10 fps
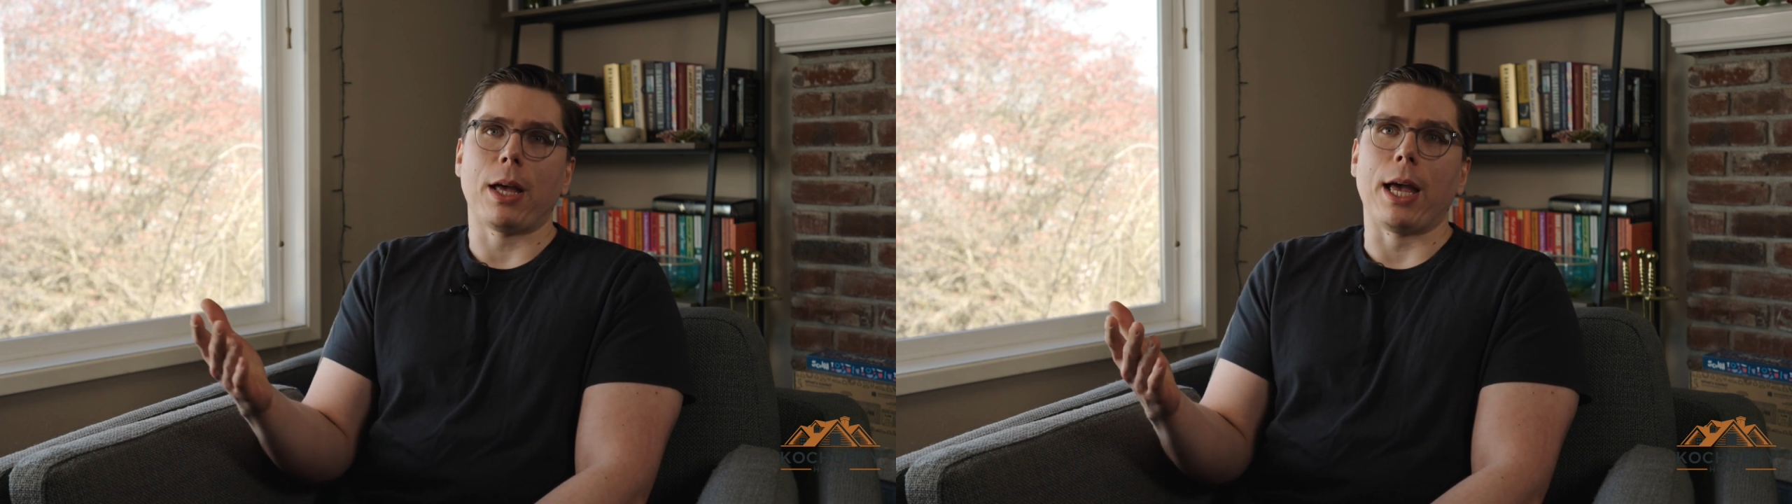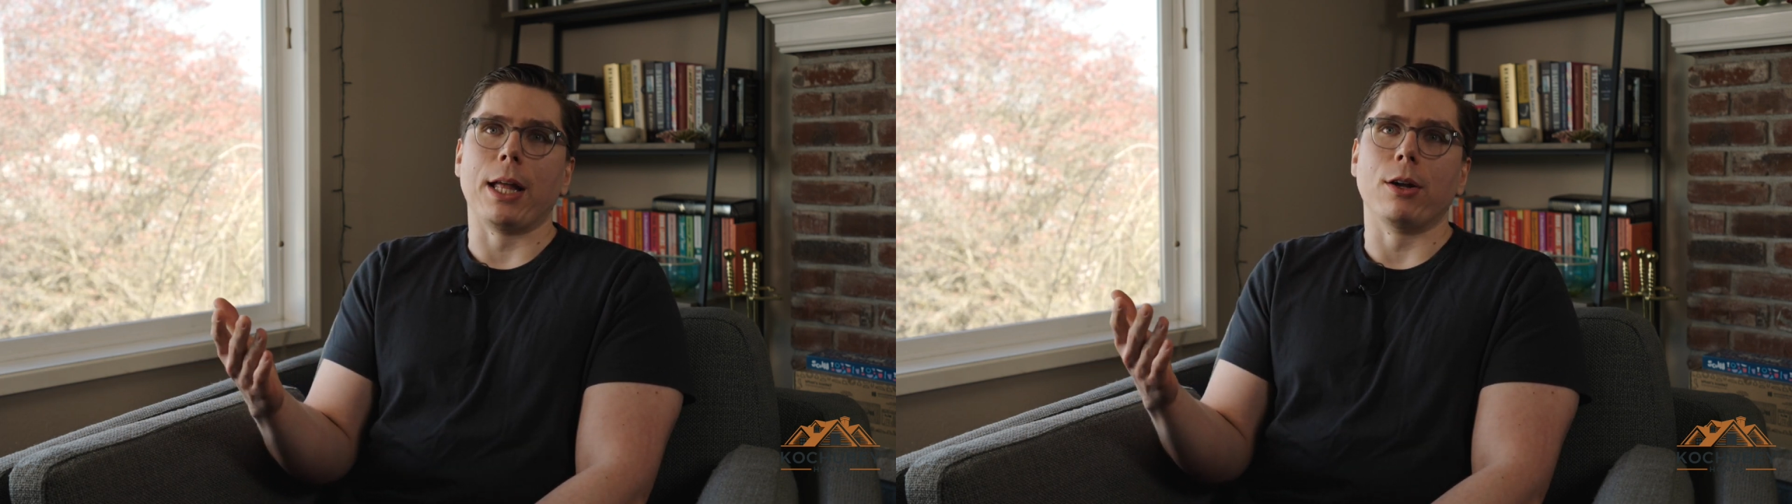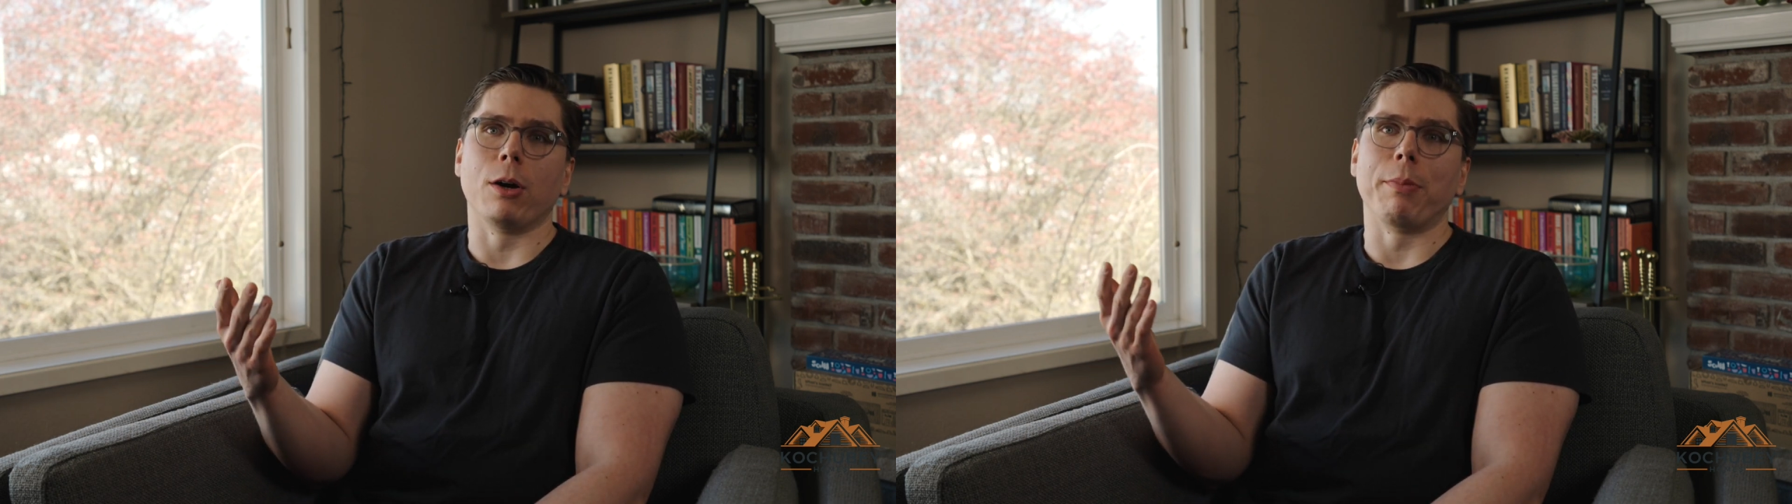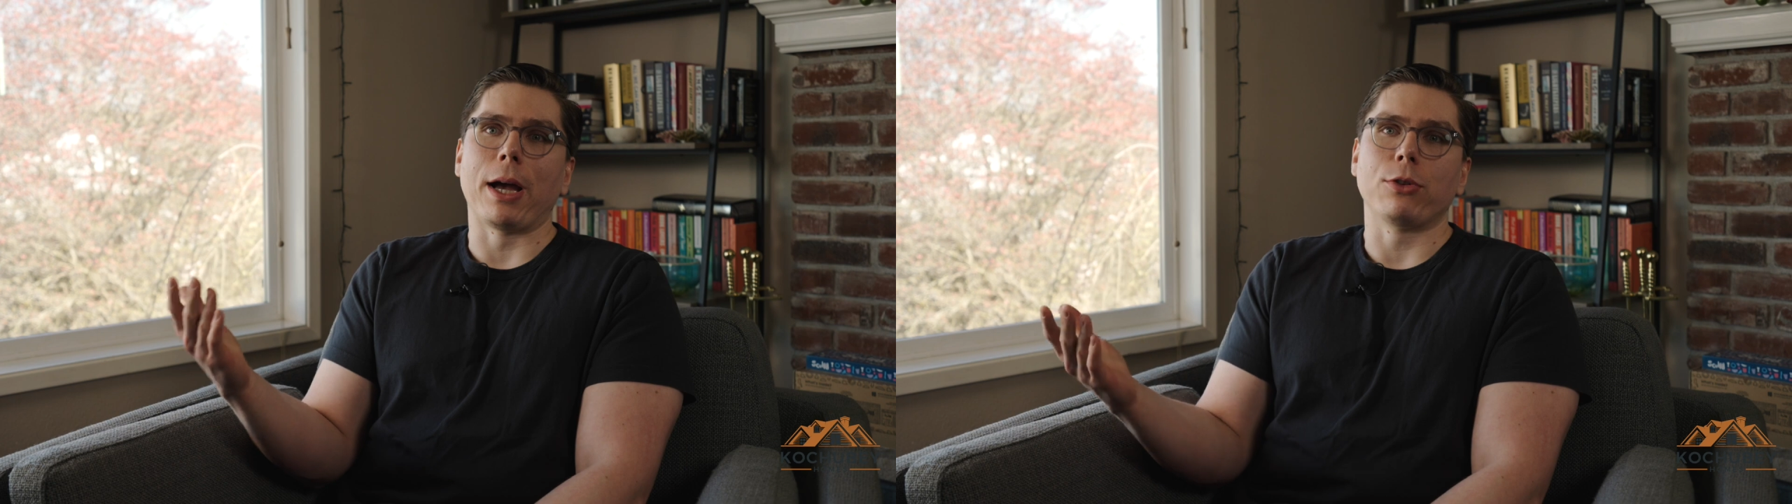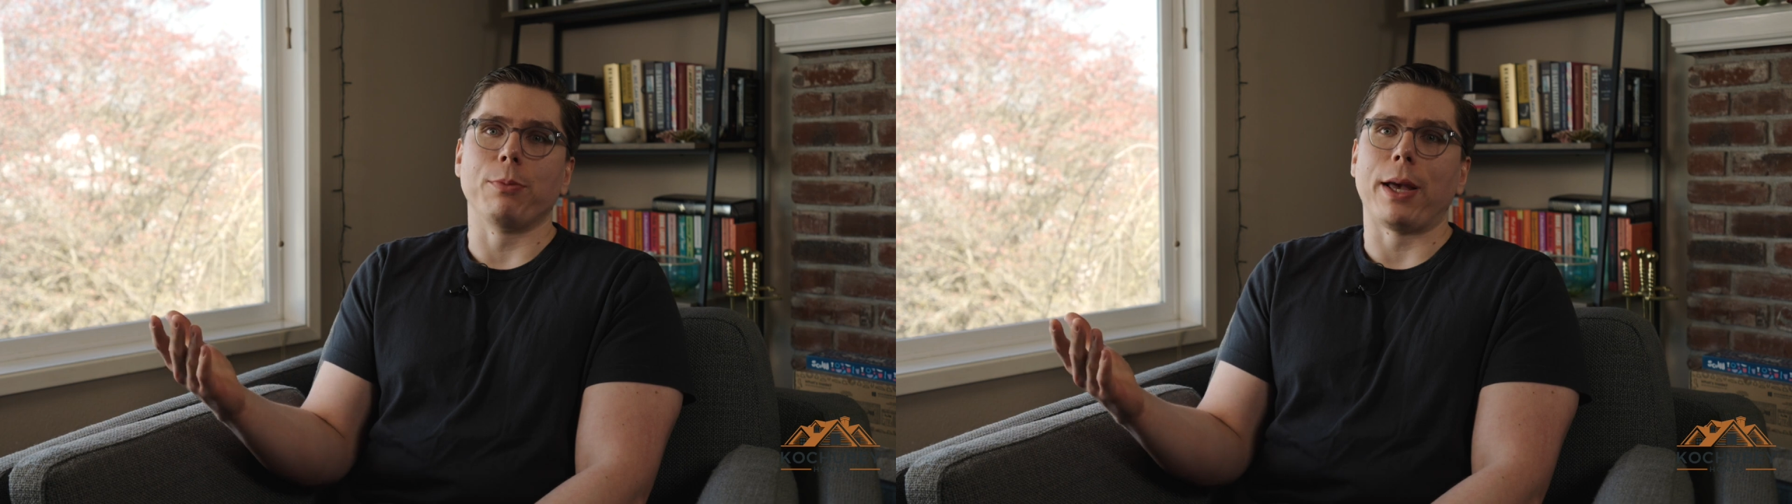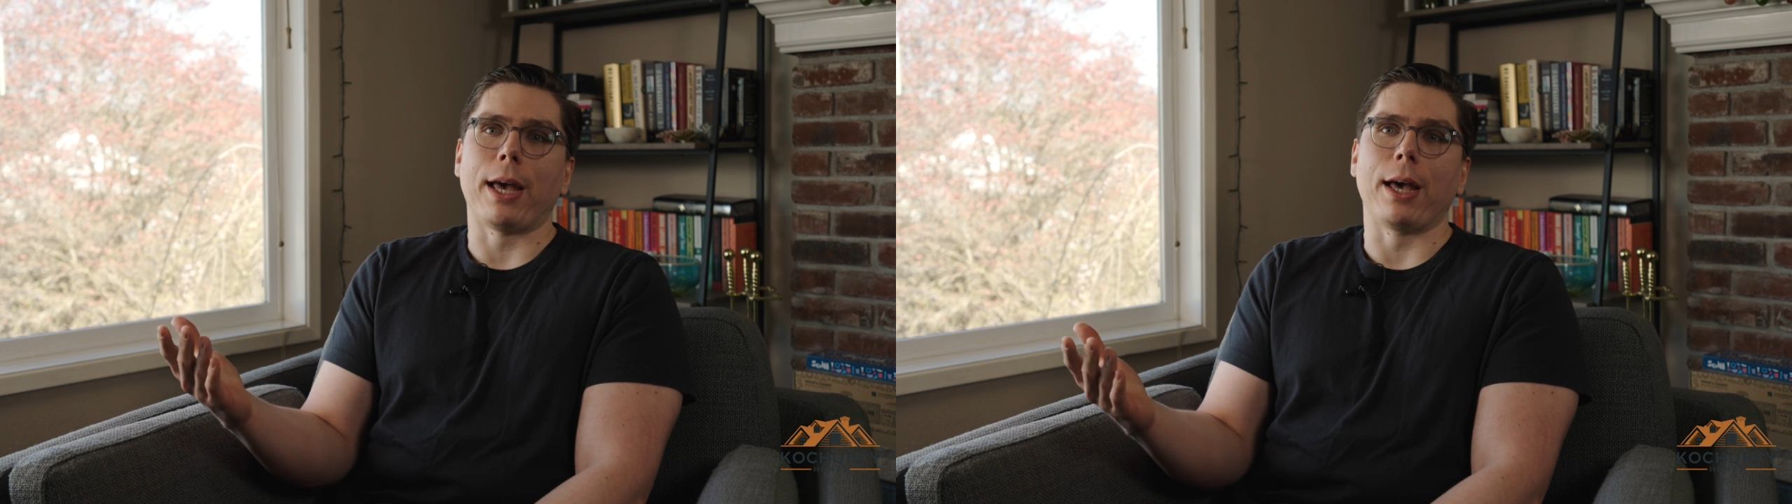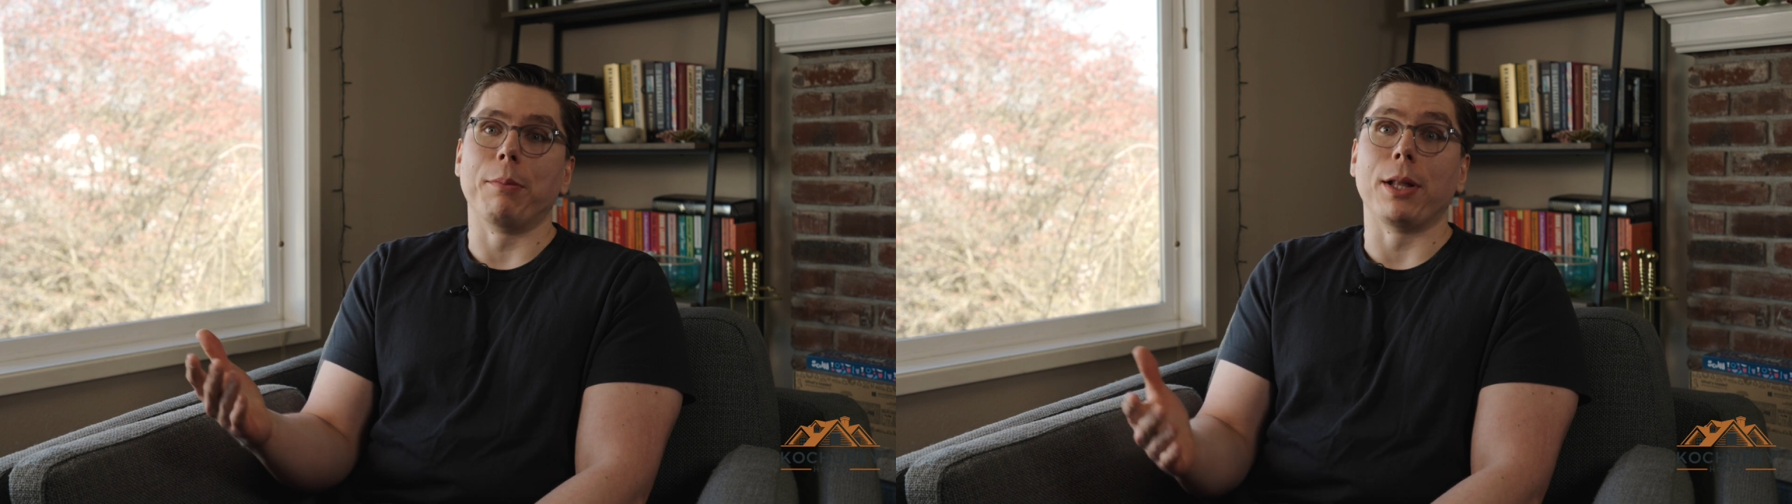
and our bathroom had